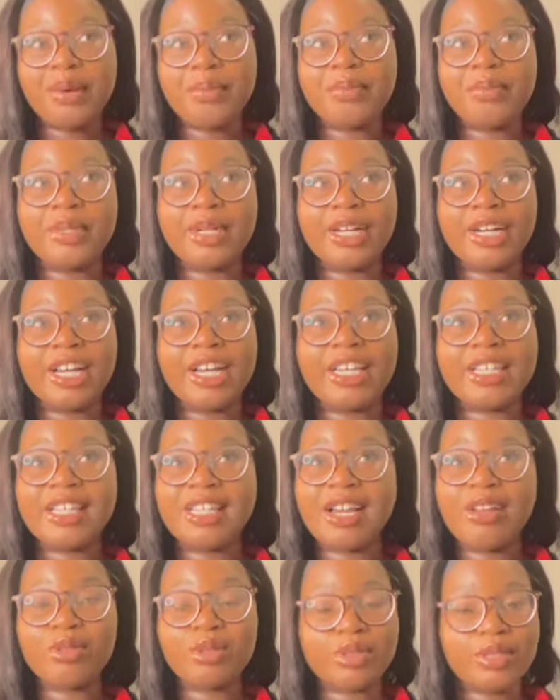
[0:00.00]
But
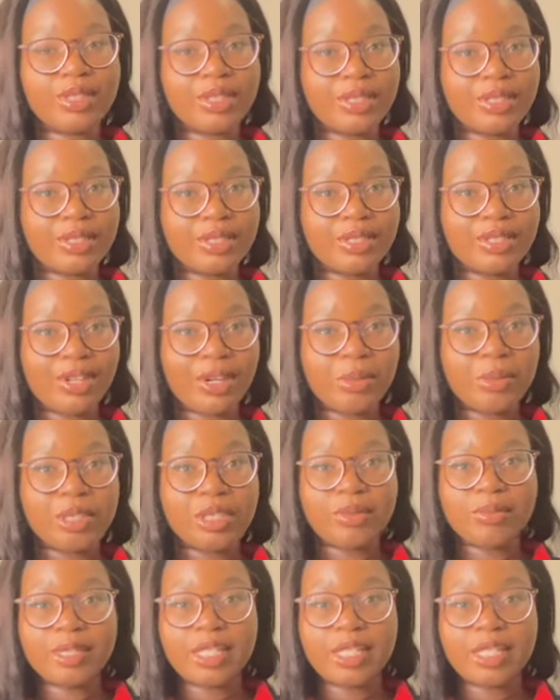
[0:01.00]
yeah, I'm gonna start with some